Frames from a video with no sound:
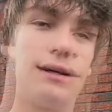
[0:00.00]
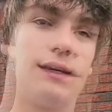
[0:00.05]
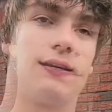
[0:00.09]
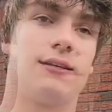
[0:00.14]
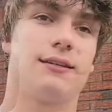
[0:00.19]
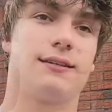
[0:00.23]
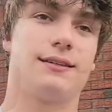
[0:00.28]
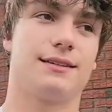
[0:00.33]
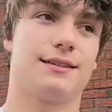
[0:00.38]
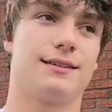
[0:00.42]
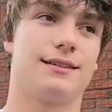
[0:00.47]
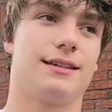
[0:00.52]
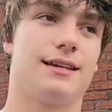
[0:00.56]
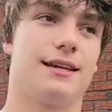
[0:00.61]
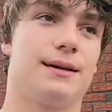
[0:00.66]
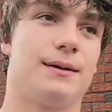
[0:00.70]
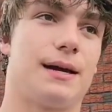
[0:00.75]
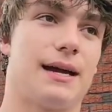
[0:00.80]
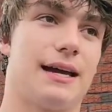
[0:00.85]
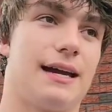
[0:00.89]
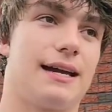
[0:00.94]
Well,
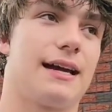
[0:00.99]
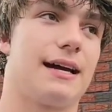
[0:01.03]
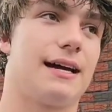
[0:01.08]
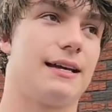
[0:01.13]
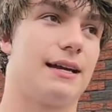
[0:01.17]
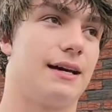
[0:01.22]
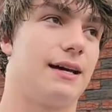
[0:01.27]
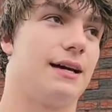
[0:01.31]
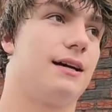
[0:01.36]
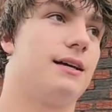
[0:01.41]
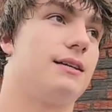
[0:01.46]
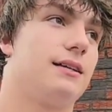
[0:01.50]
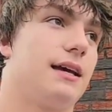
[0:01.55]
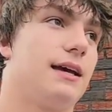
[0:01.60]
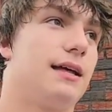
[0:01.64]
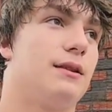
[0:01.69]
yeah, I got uh,